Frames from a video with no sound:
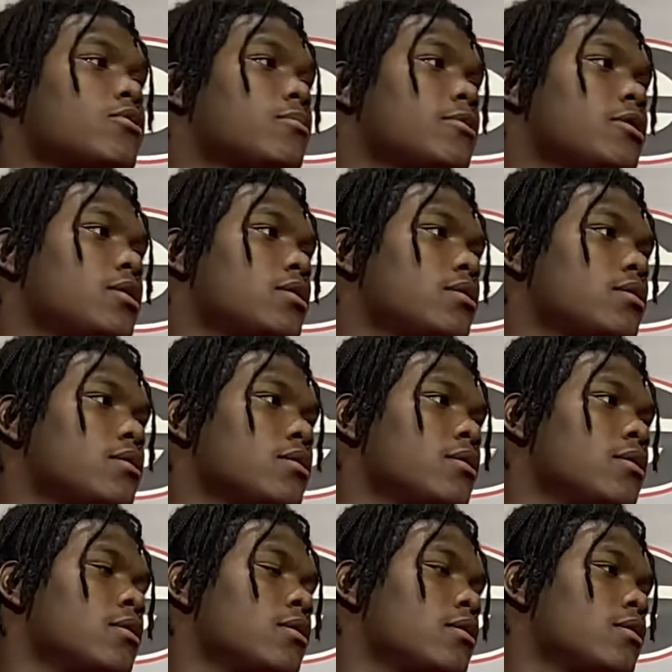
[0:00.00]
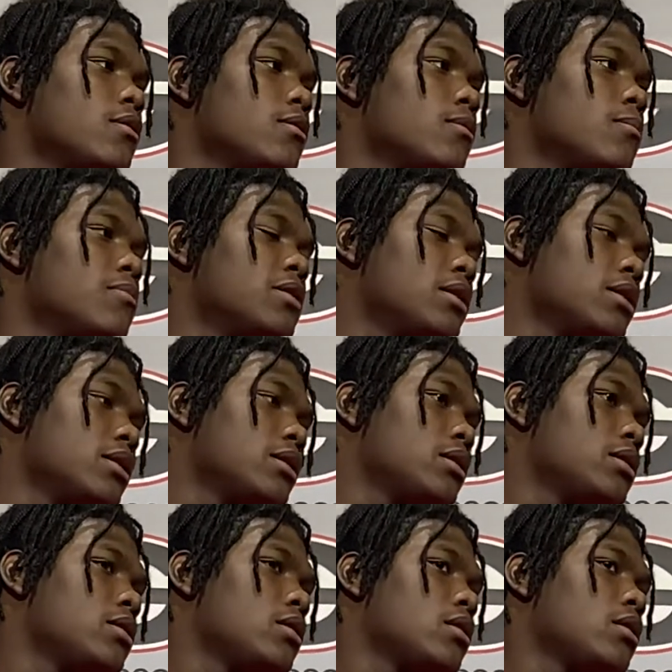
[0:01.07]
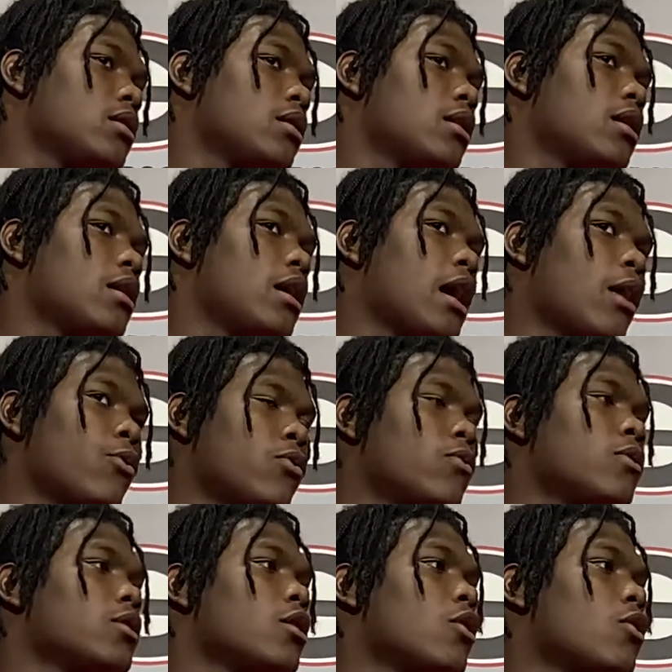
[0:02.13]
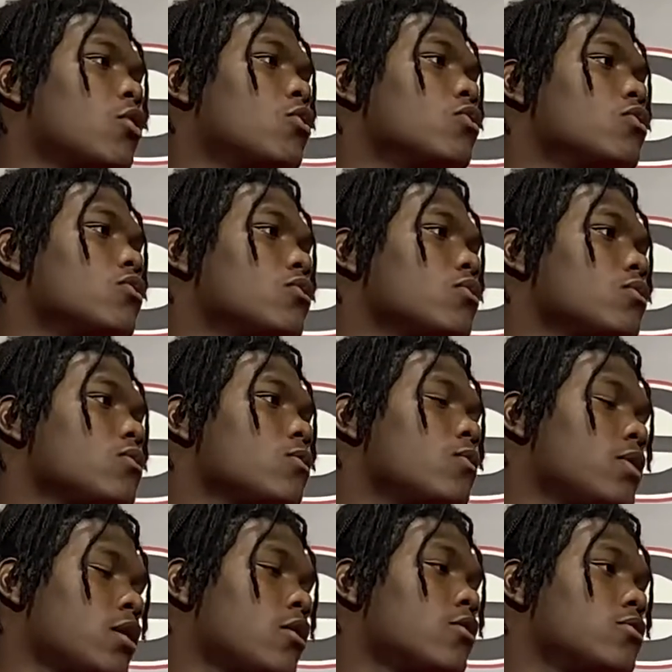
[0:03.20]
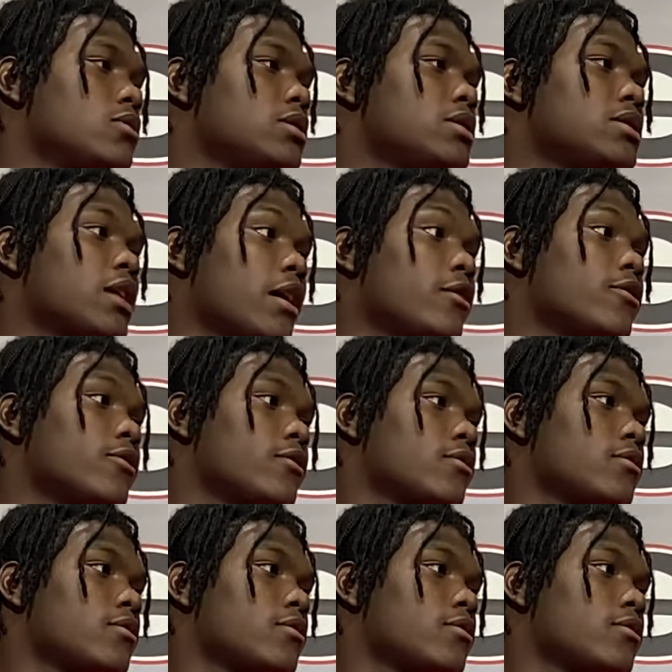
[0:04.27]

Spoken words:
on me, but I would want to withhold the standard.